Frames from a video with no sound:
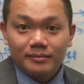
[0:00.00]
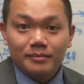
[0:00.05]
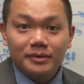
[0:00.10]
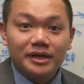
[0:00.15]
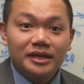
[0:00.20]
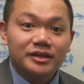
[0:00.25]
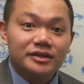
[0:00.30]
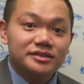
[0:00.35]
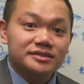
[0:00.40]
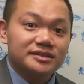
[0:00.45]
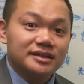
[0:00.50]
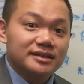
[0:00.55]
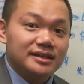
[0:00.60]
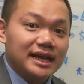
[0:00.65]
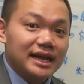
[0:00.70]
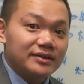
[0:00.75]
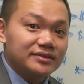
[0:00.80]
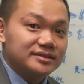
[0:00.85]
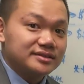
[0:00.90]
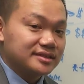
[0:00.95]
But here's the
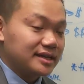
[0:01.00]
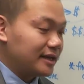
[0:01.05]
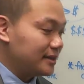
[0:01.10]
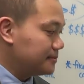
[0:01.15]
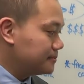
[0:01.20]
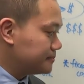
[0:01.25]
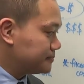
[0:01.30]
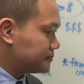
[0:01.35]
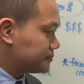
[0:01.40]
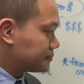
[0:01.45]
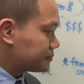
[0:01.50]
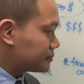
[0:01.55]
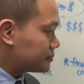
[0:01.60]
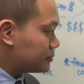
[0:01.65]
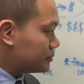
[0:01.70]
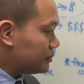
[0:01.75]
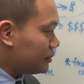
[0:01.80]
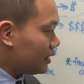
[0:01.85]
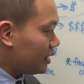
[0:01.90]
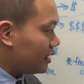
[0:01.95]
downside:
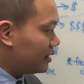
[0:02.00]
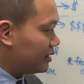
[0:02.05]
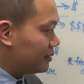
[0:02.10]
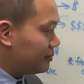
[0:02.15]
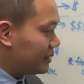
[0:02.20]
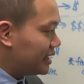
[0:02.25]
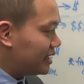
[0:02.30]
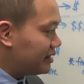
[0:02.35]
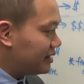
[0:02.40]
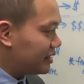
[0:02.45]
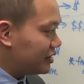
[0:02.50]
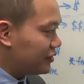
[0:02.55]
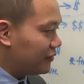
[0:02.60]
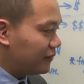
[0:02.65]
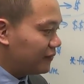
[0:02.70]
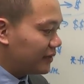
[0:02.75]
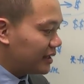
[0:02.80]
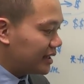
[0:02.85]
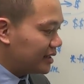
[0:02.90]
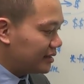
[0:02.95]
the minute that you
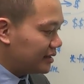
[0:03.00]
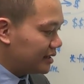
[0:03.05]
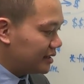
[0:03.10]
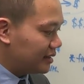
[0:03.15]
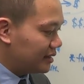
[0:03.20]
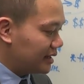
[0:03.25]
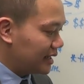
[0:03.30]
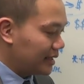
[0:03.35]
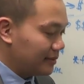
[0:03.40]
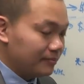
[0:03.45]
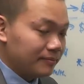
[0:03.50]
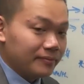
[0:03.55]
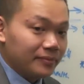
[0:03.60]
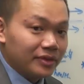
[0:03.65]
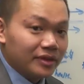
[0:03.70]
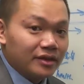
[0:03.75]
file a claim,